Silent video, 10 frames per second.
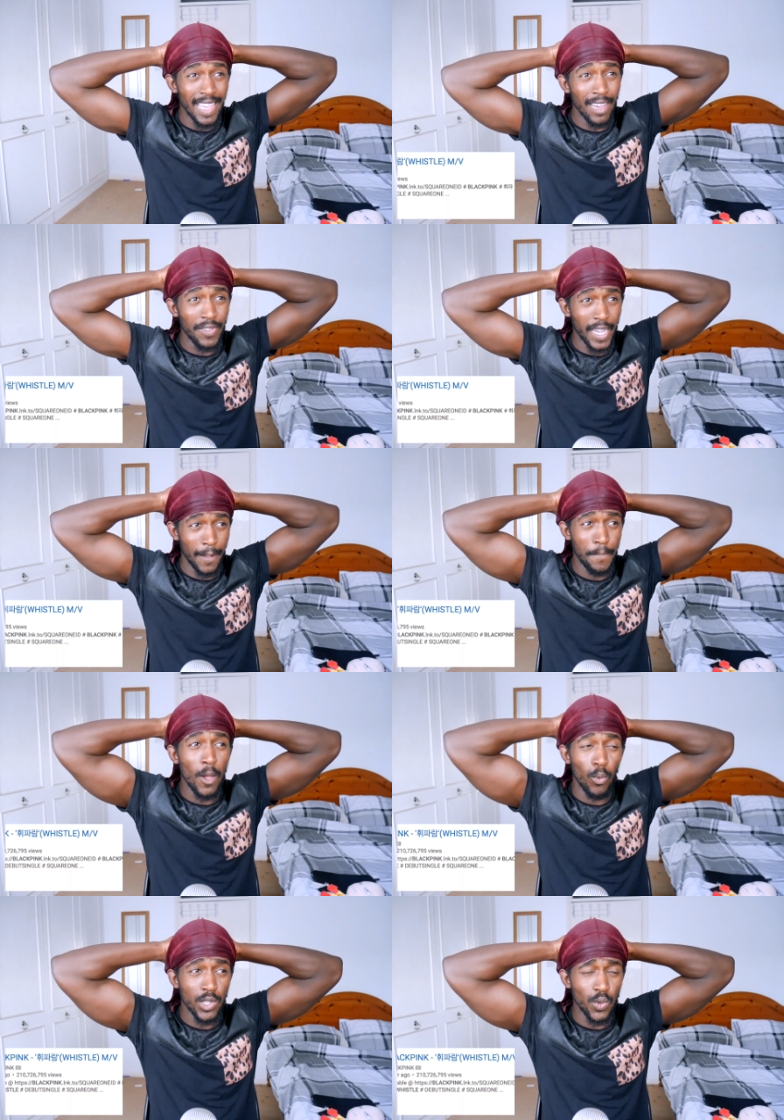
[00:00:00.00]
Yeah, fuck
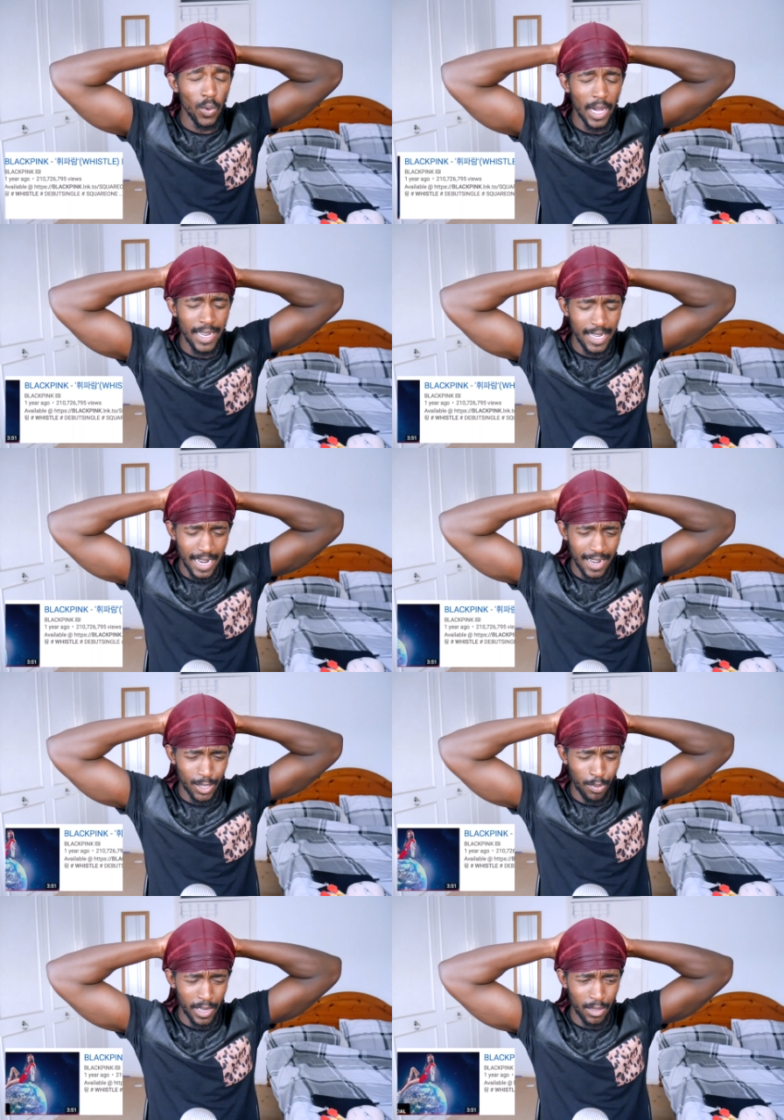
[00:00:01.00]
it. Whistle. And uh,
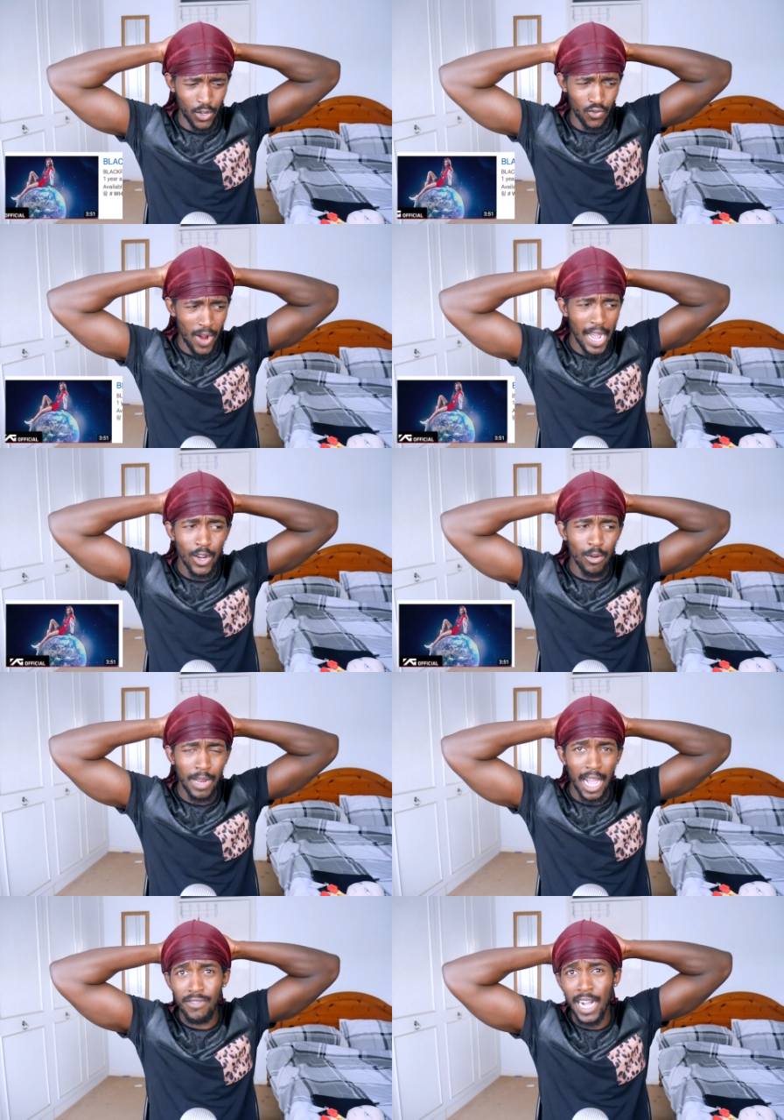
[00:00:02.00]
it's probably the most random
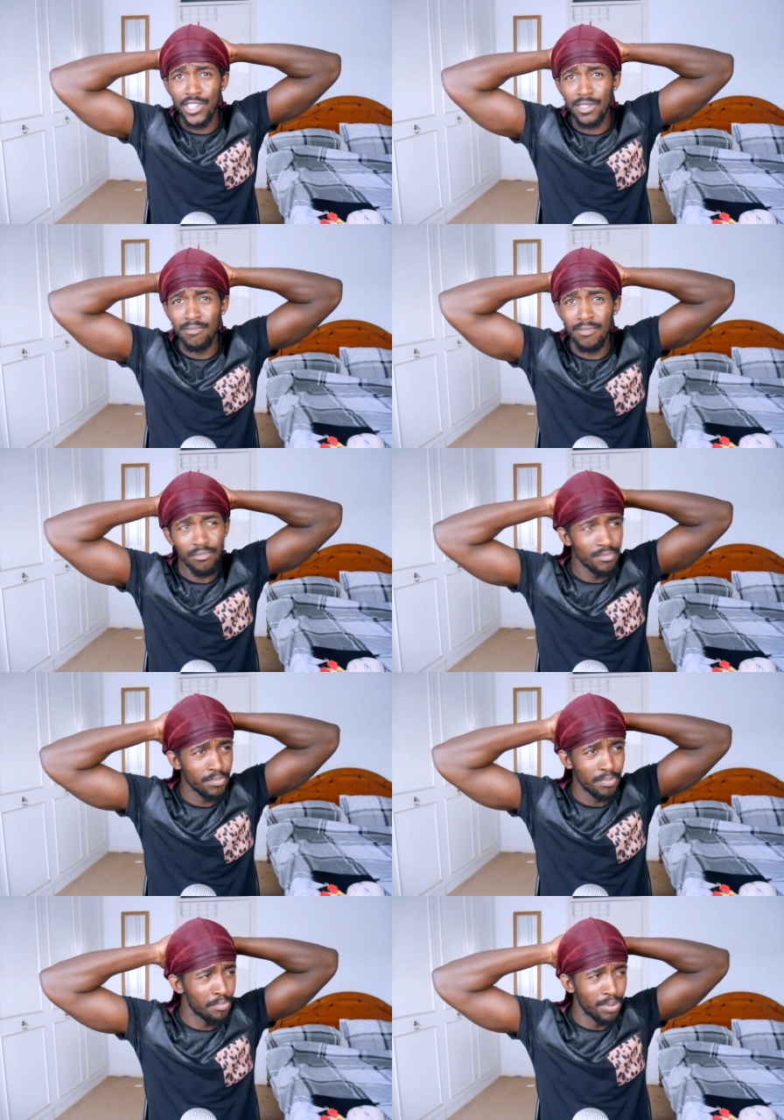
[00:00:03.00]
live reaction
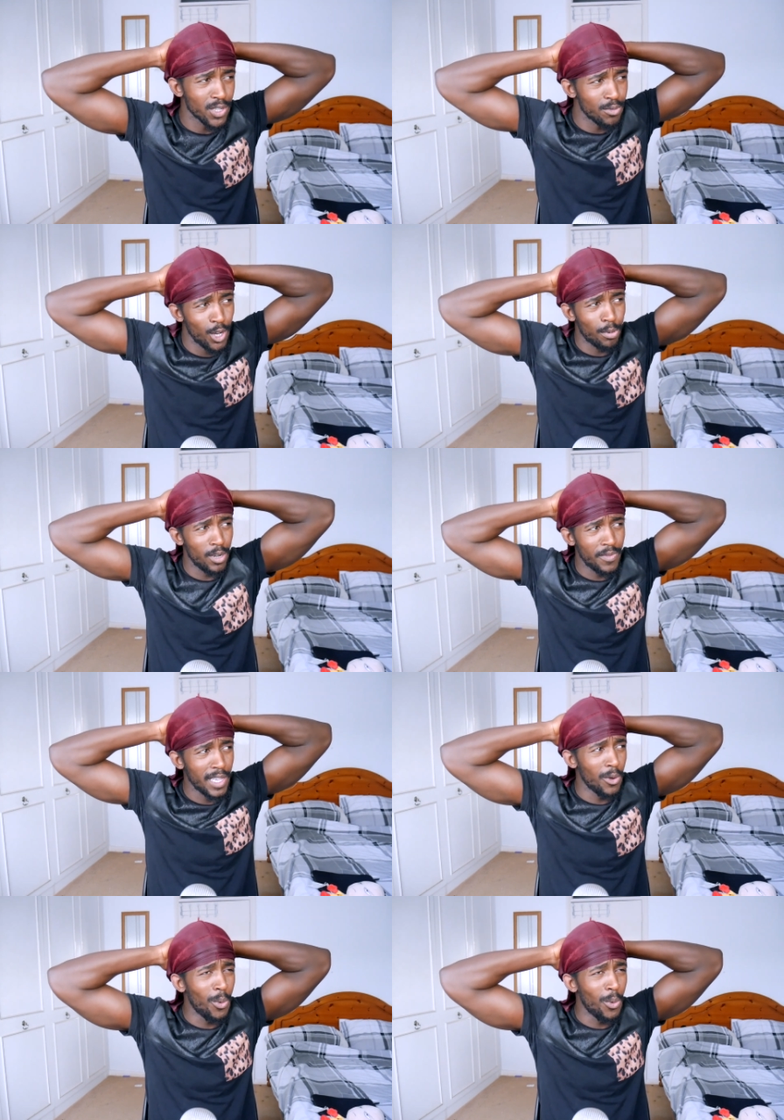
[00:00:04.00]
possible. You're probably thinking,